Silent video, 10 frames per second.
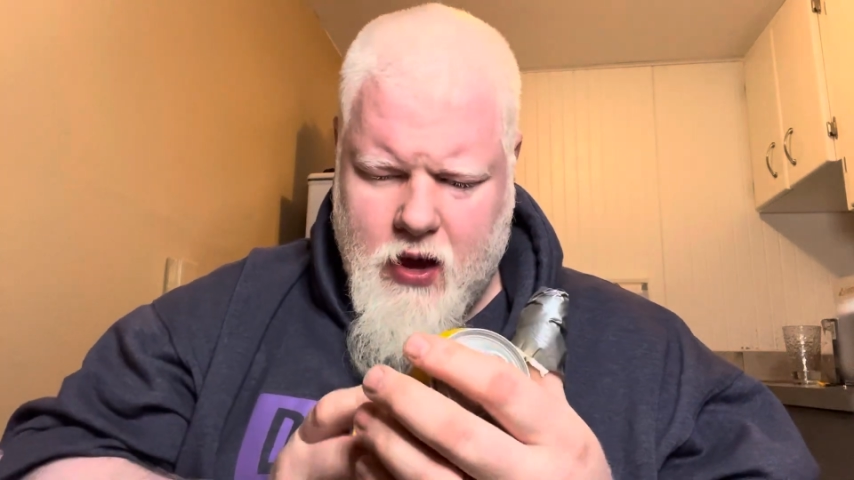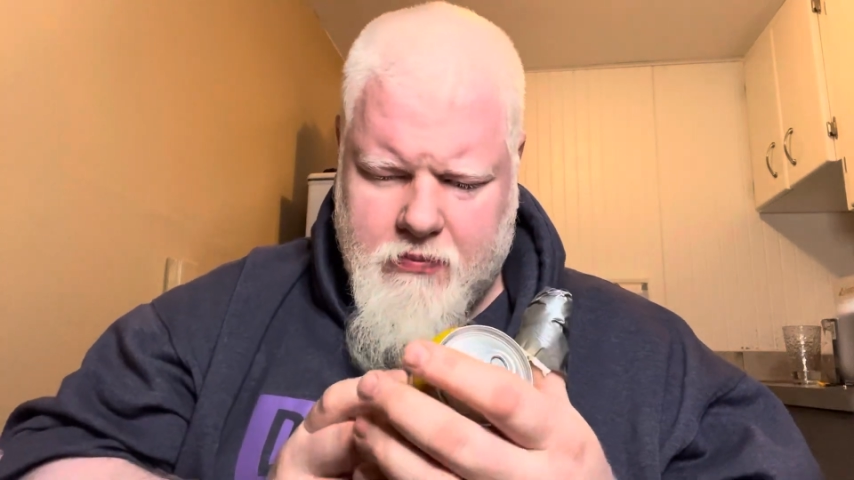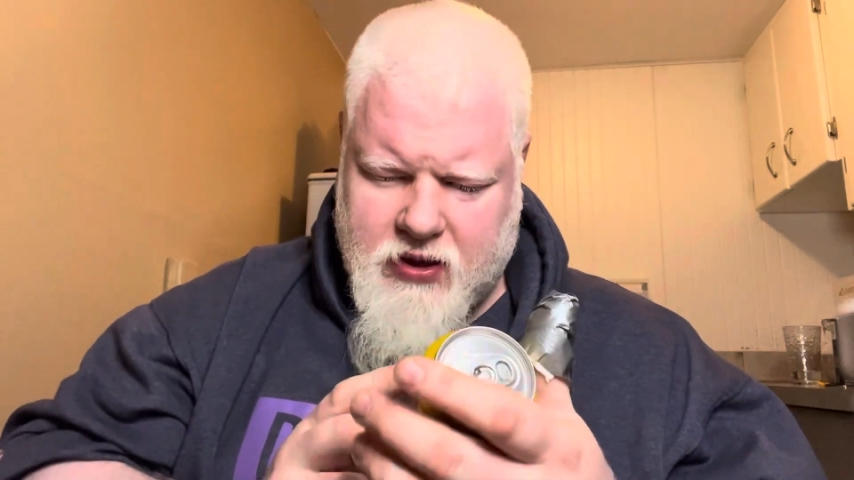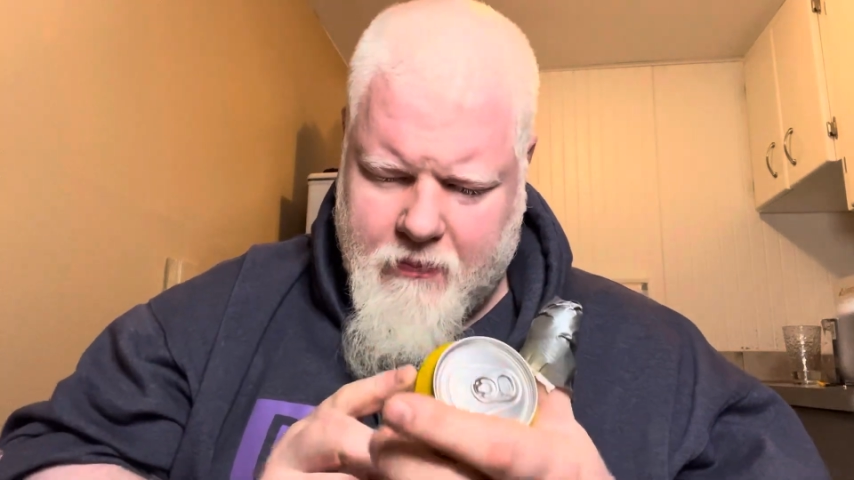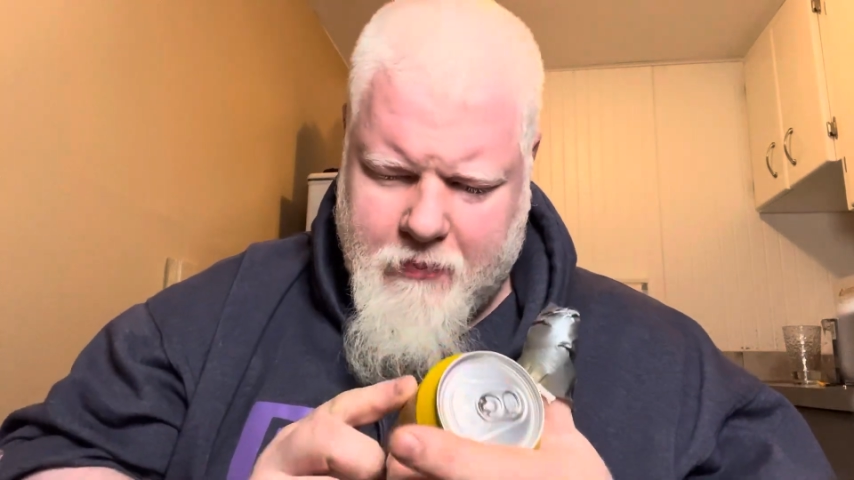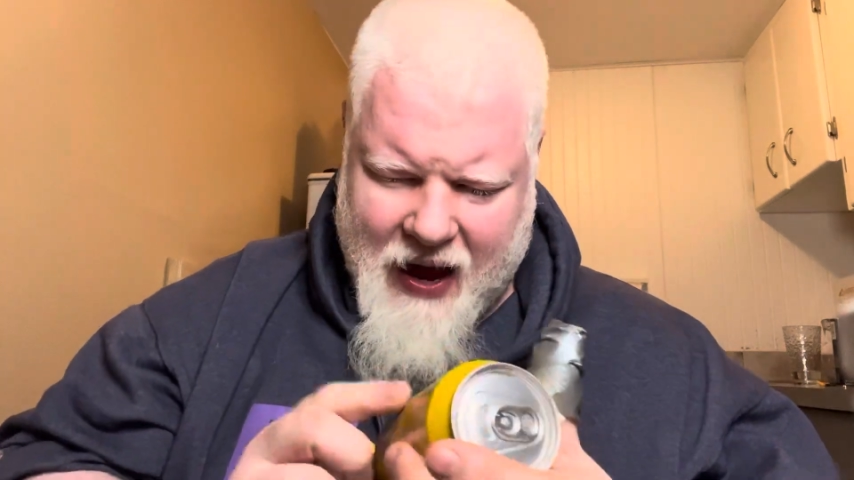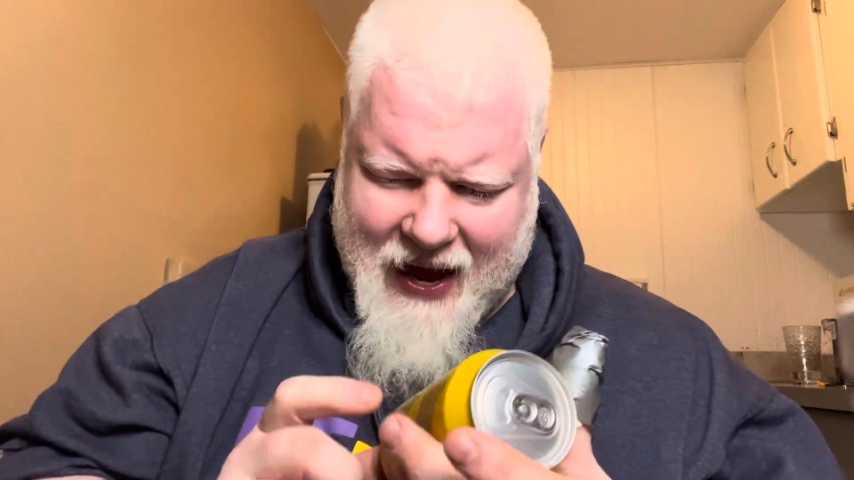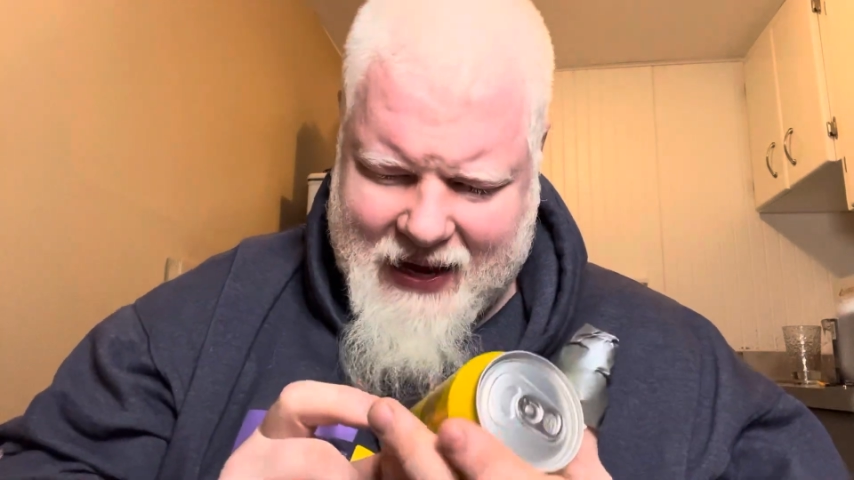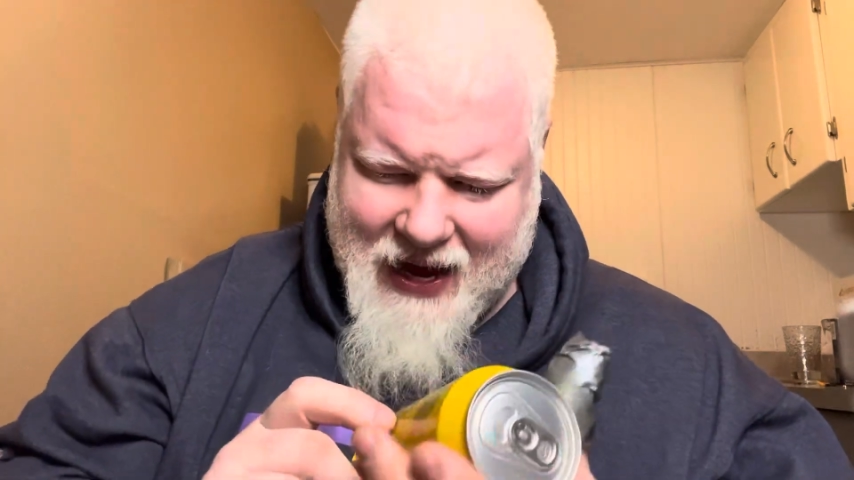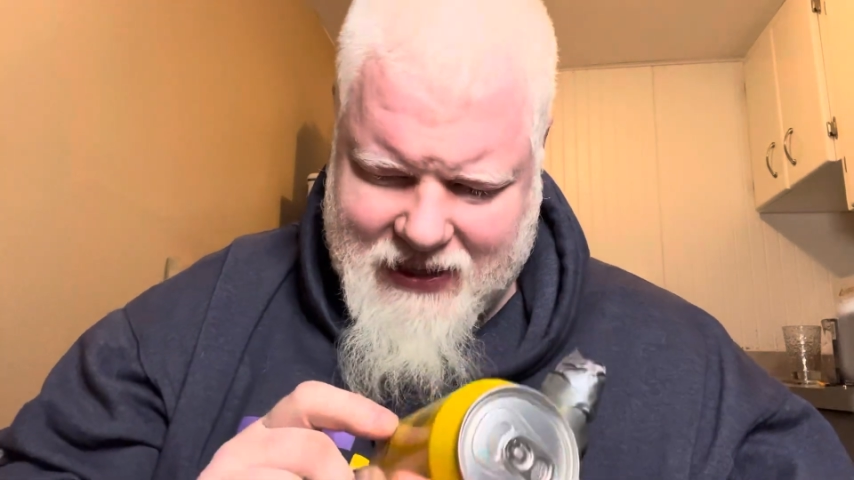but the
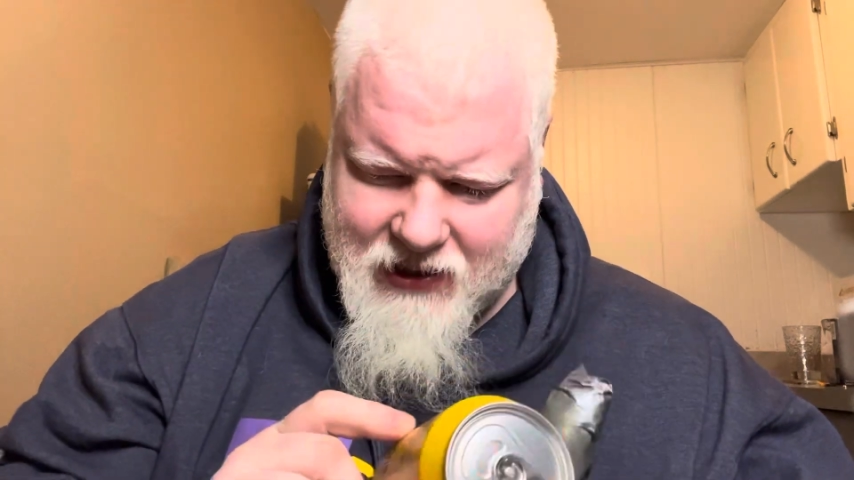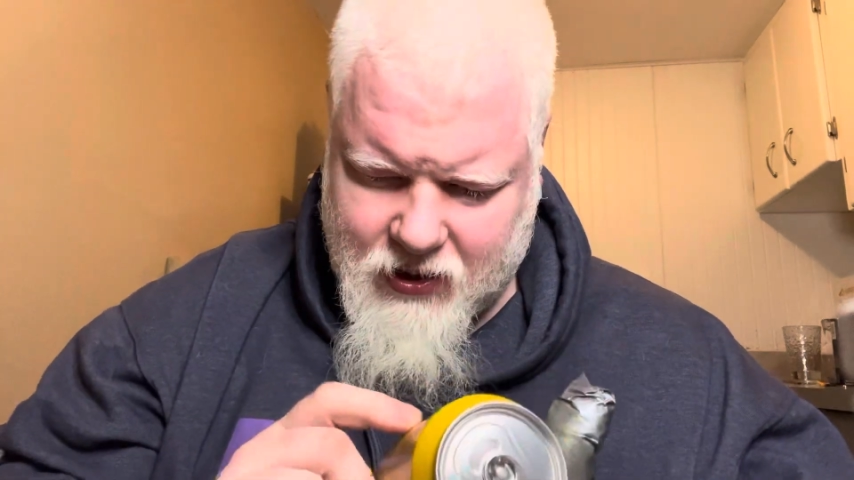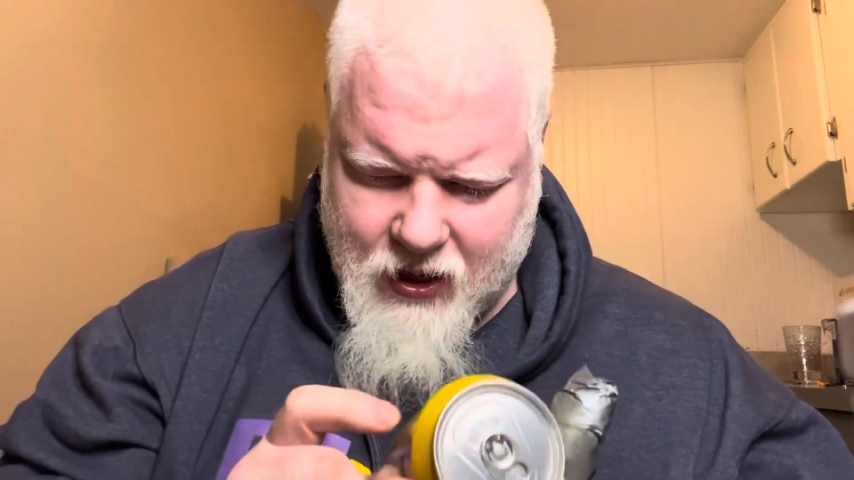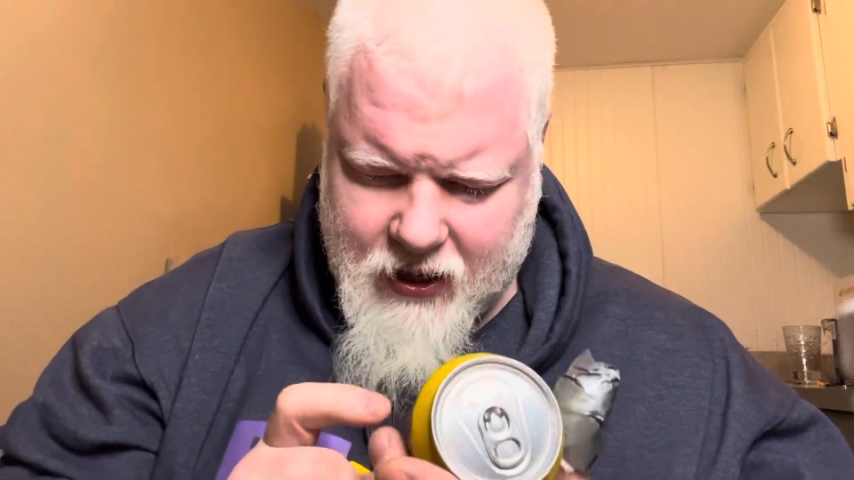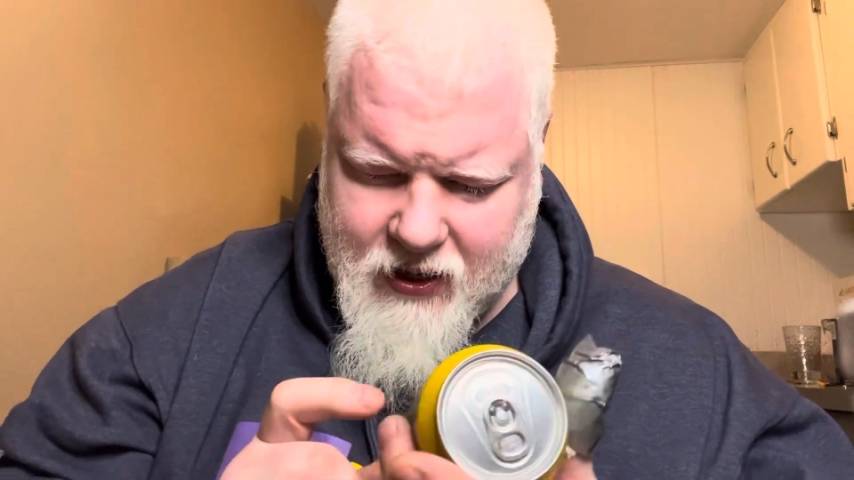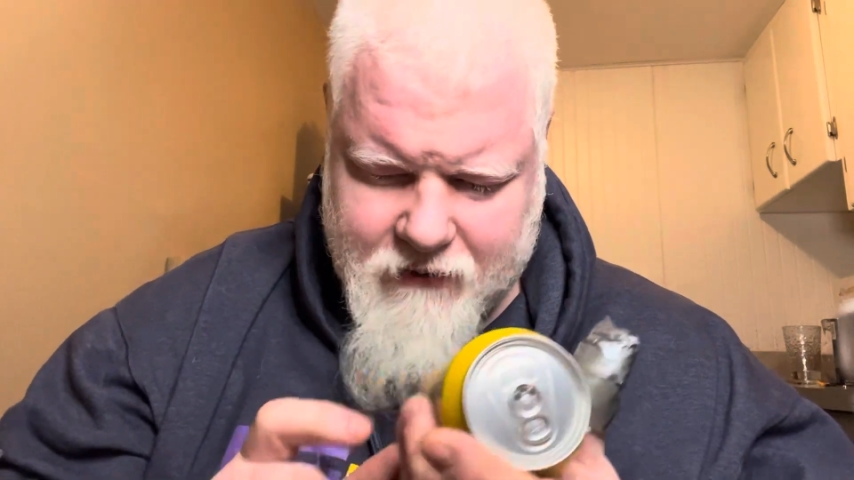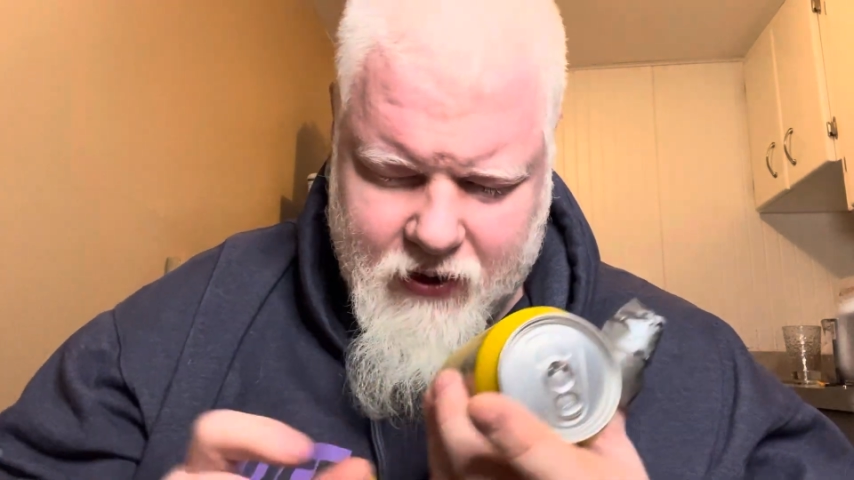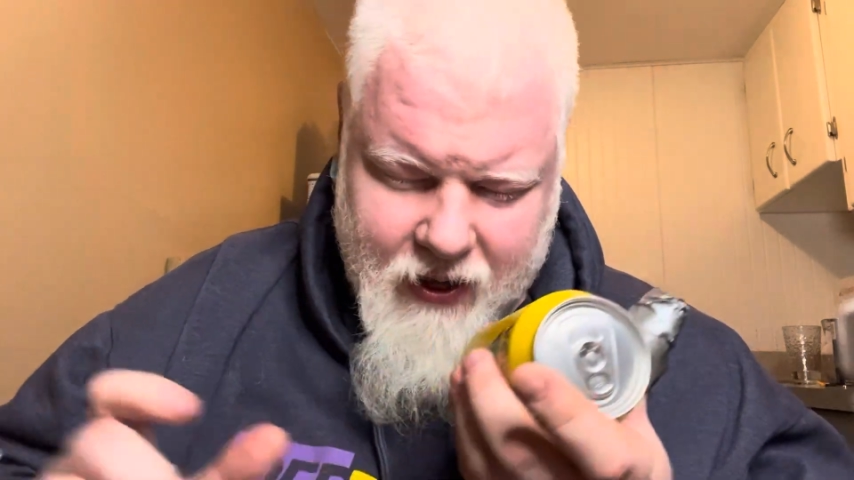back has a lot of different